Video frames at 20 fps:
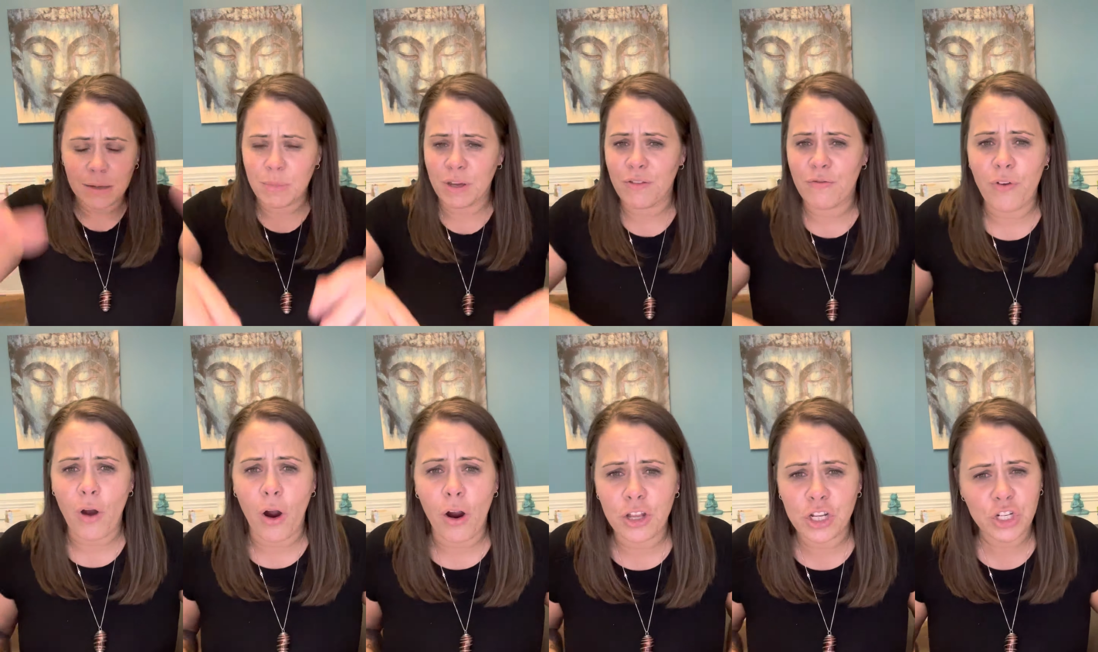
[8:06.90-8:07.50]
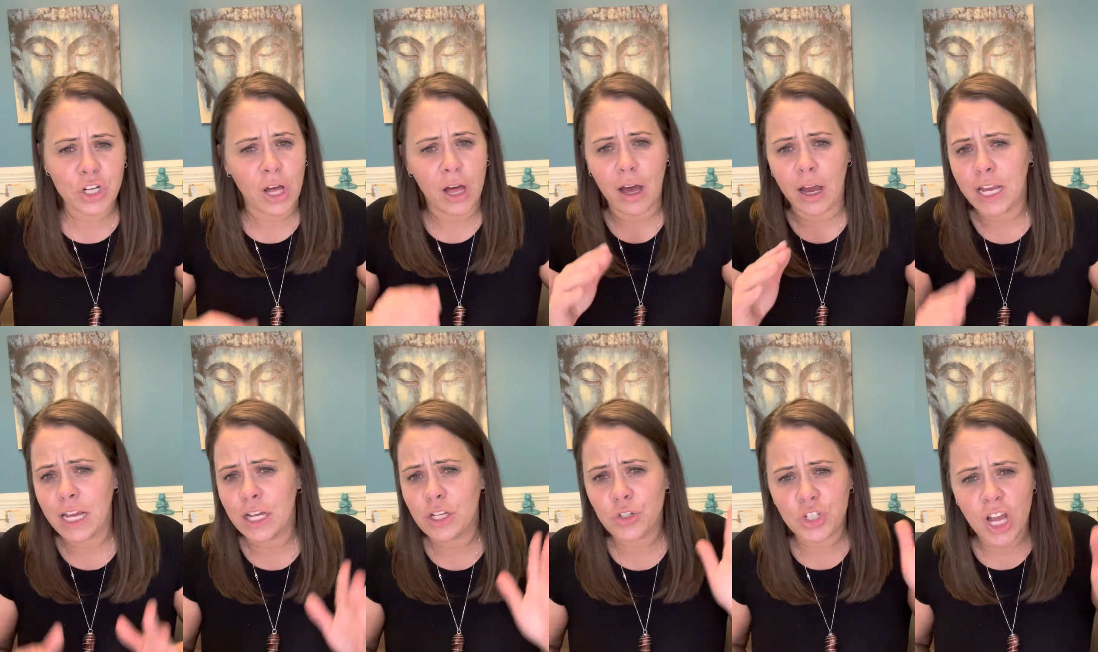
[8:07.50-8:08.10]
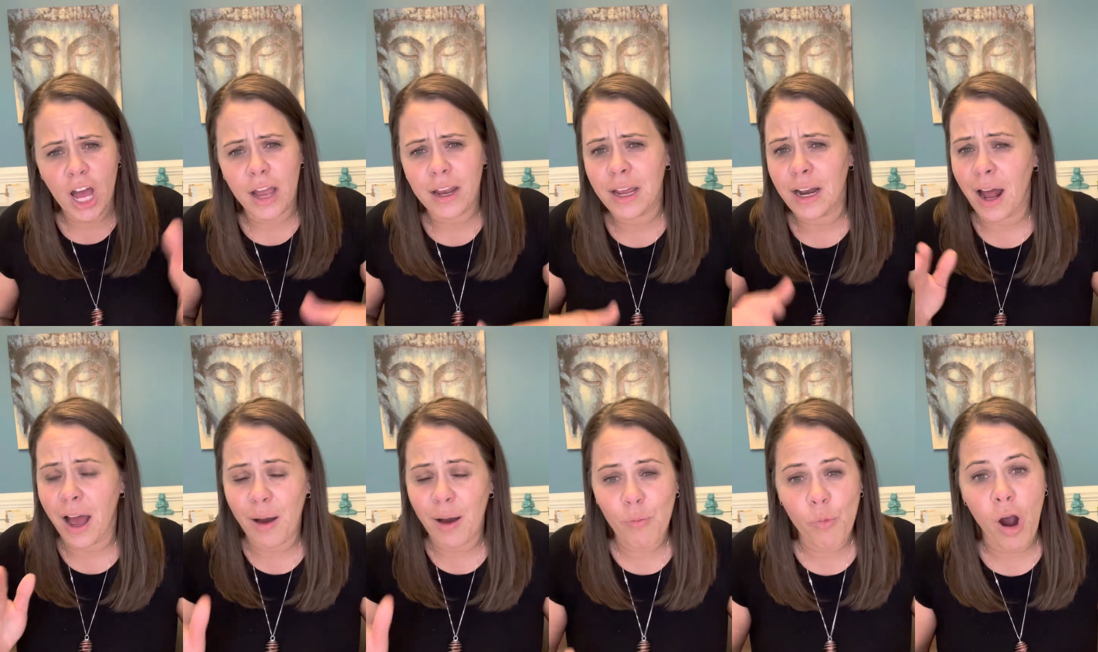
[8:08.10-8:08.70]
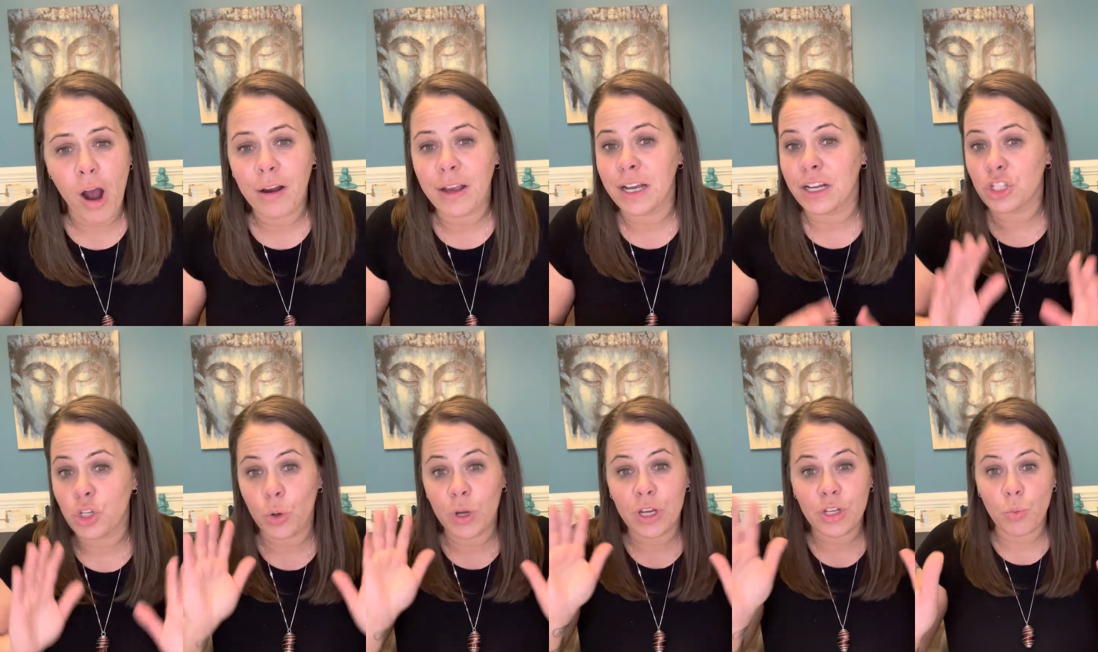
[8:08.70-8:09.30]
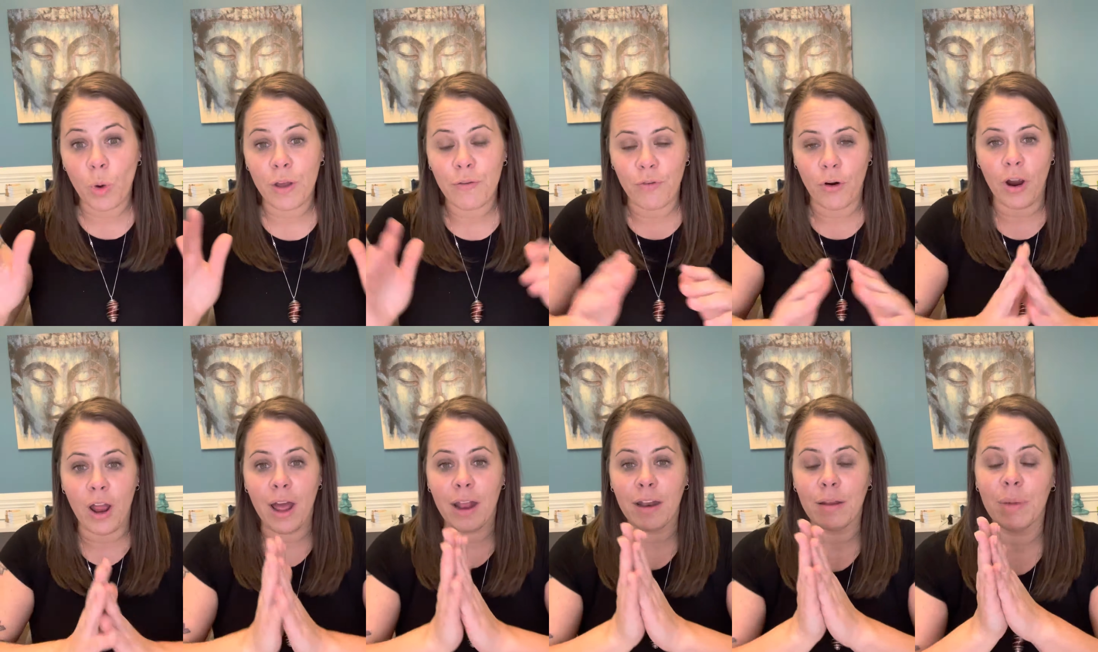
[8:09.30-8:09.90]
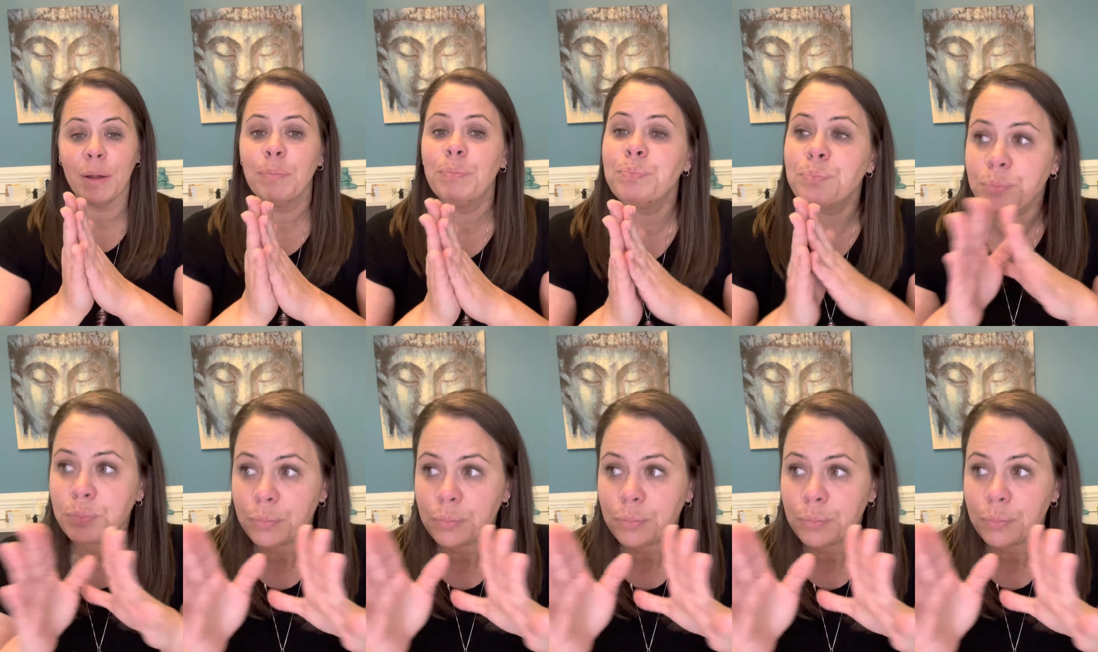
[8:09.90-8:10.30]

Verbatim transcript: me far in the channel. He's jogging, I'm walking, so he's way far ahead of me.